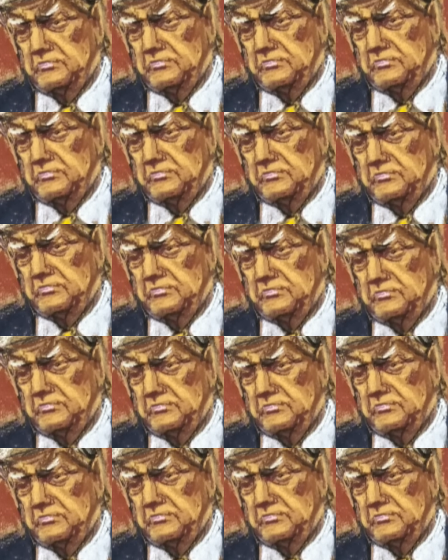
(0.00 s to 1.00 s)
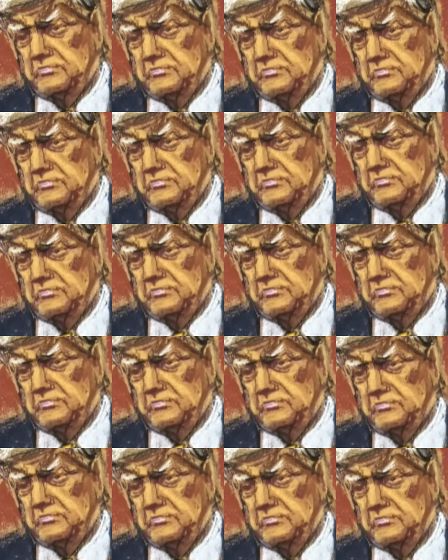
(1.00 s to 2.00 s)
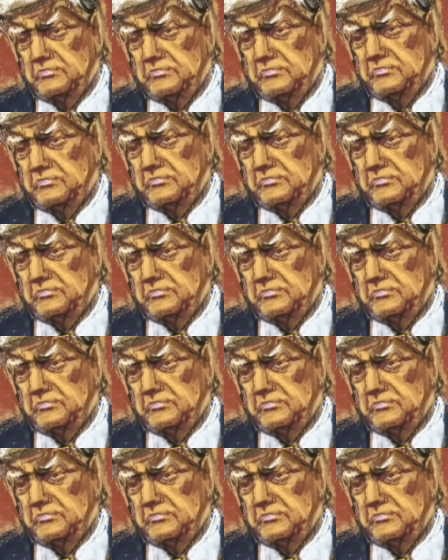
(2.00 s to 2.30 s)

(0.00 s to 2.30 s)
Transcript: [no speech]